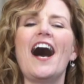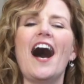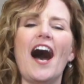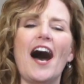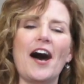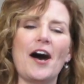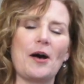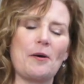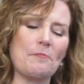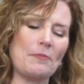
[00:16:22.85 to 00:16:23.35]

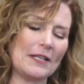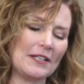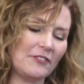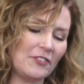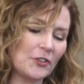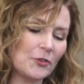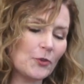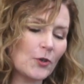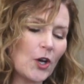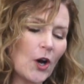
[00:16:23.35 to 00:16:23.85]
But if
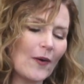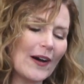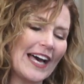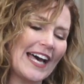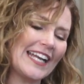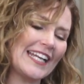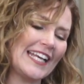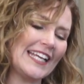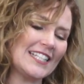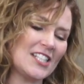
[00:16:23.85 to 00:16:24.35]
you go
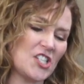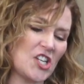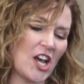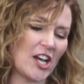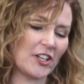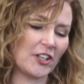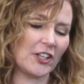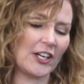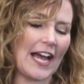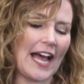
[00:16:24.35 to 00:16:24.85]
ahead and
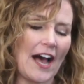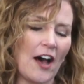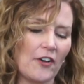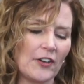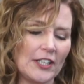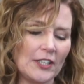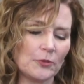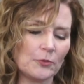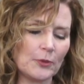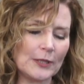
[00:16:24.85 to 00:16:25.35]
check her
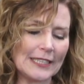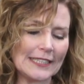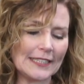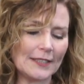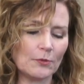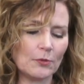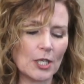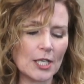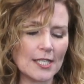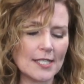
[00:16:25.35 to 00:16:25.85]
out, it really